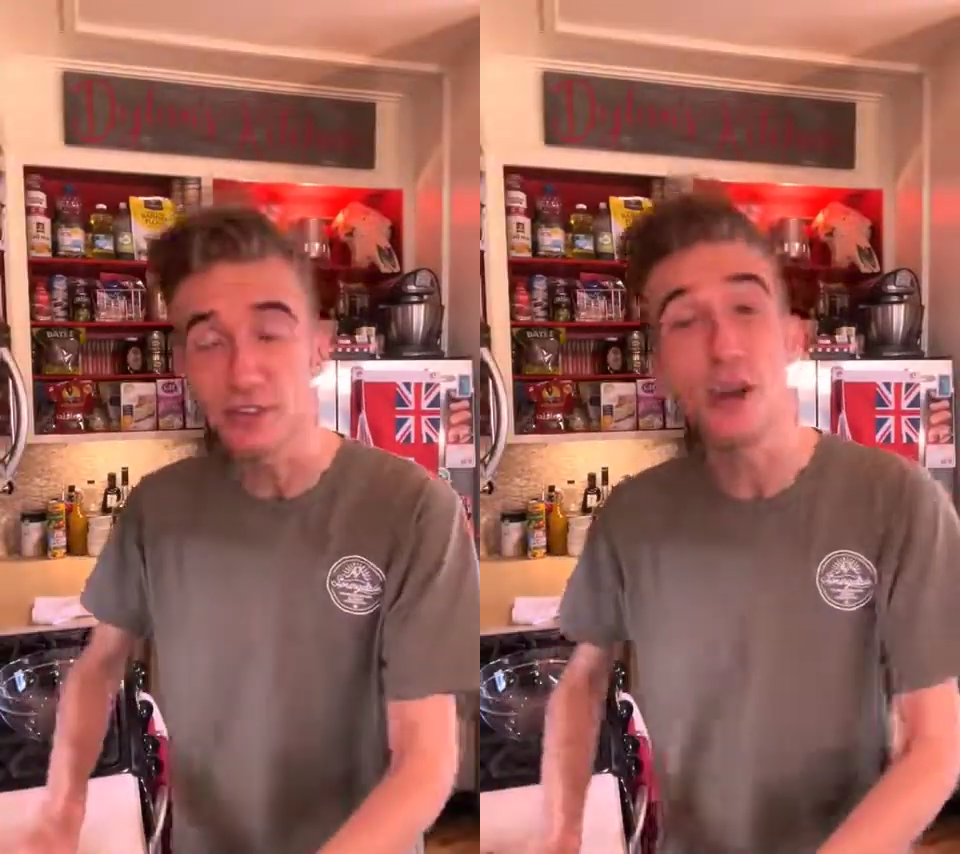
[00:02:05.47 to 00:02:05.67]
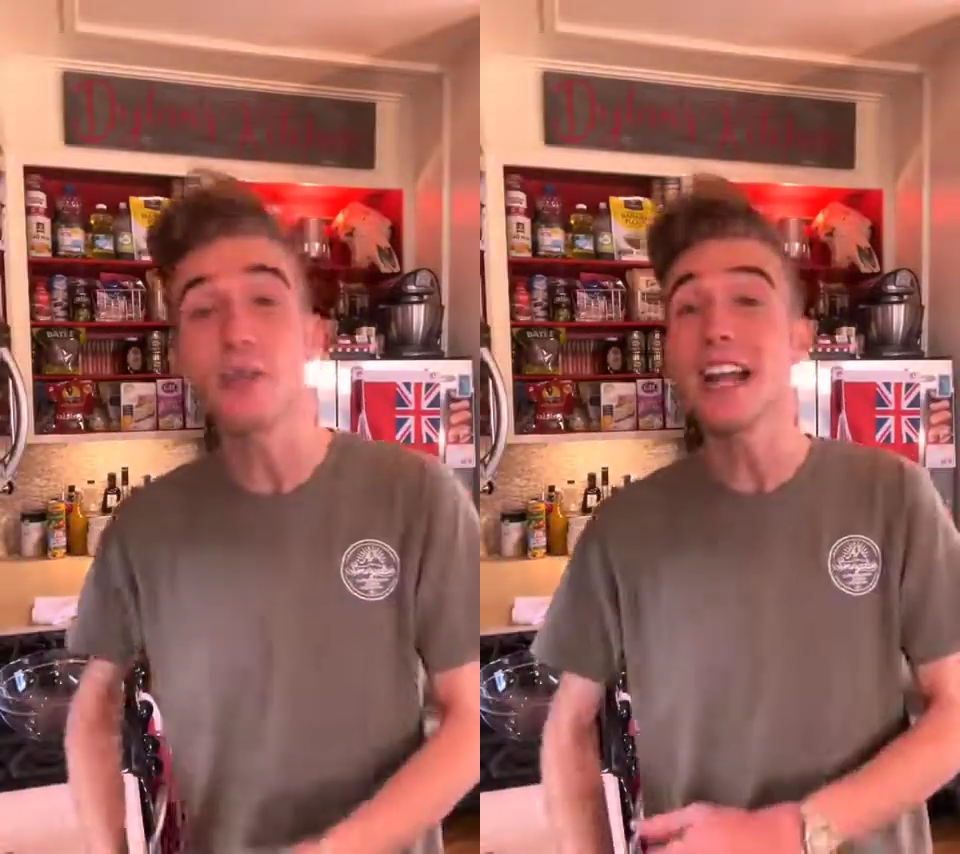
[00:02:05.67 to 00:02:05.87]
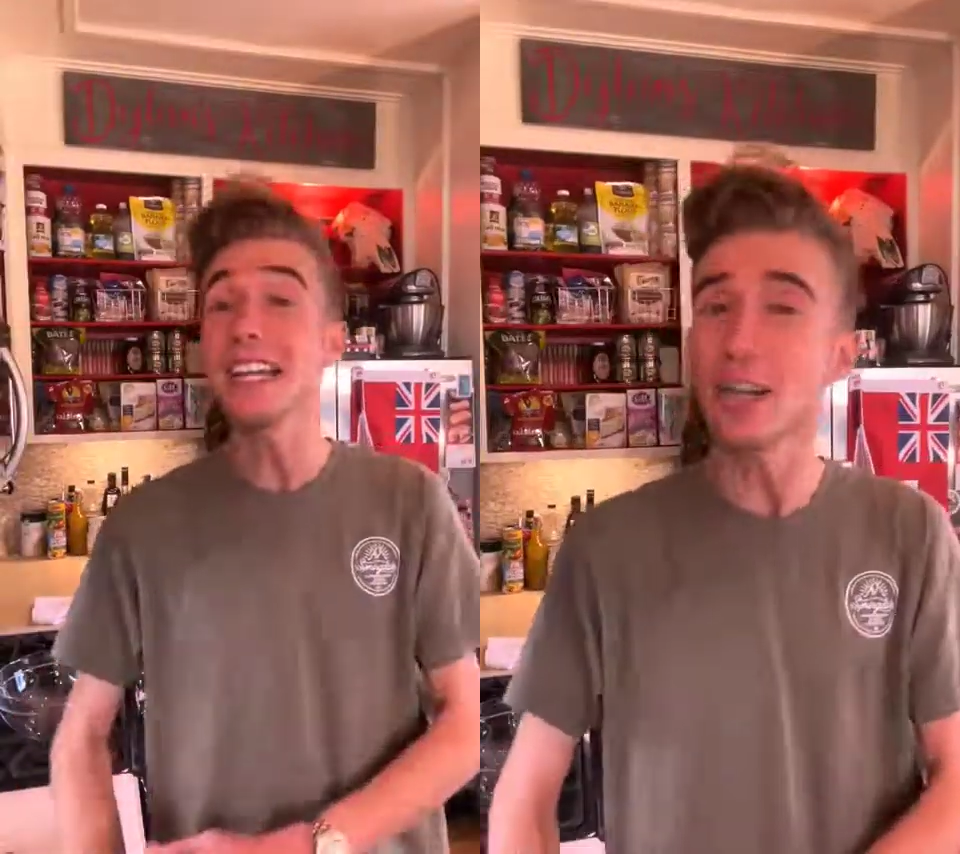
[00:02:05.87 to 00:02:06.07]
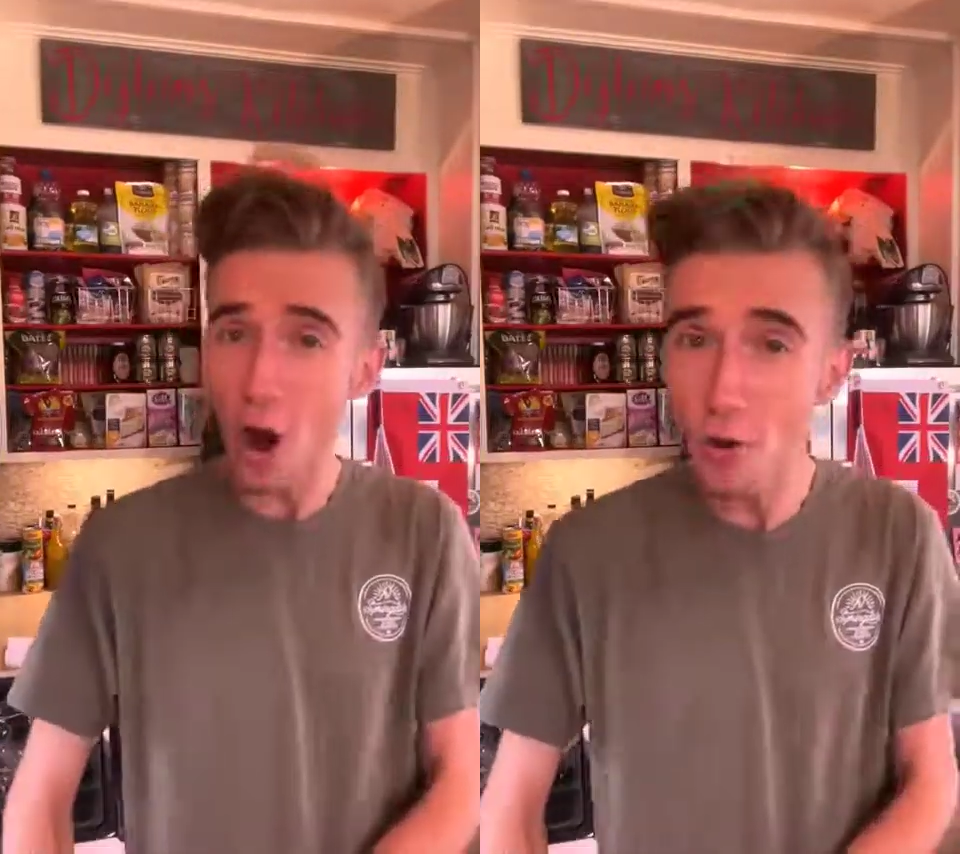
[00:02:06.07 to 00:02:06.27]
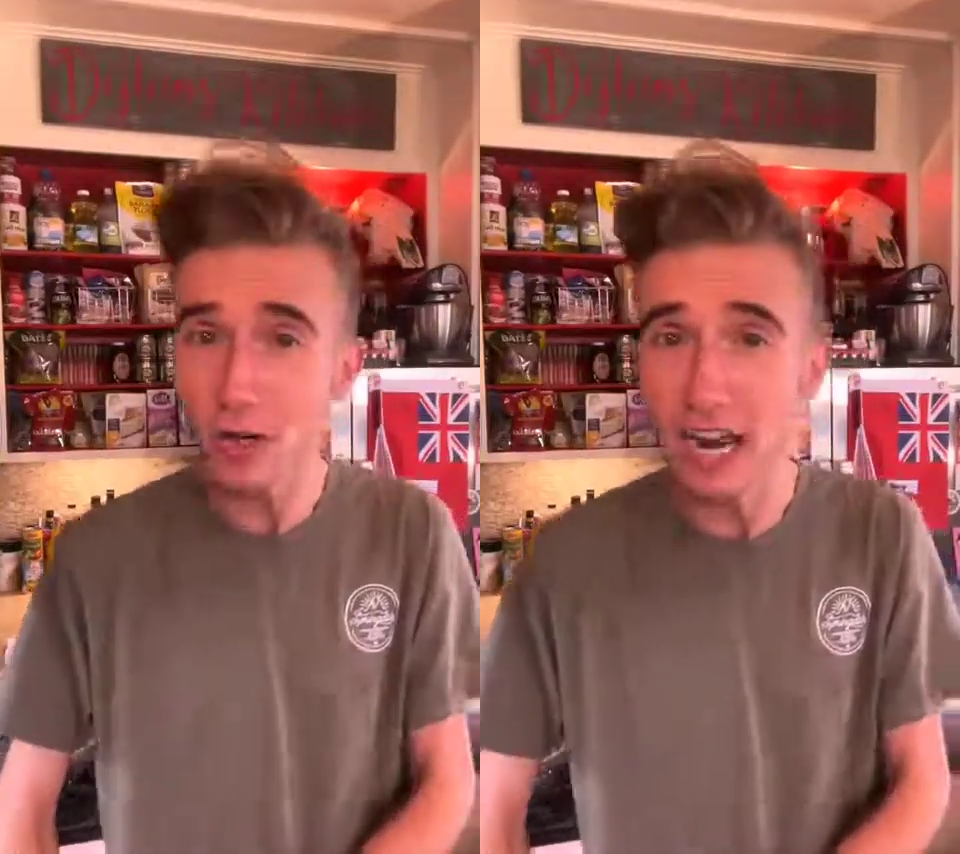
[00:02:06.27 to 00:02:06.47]
don't like
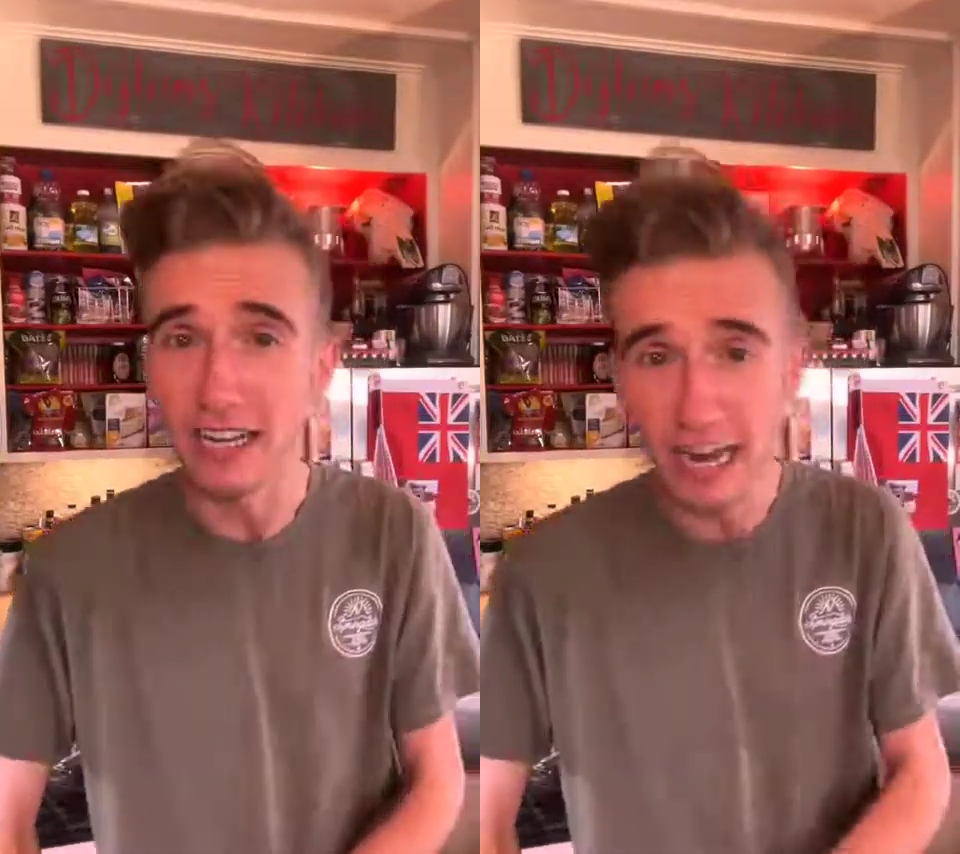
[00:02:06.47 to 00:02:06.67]
coconut,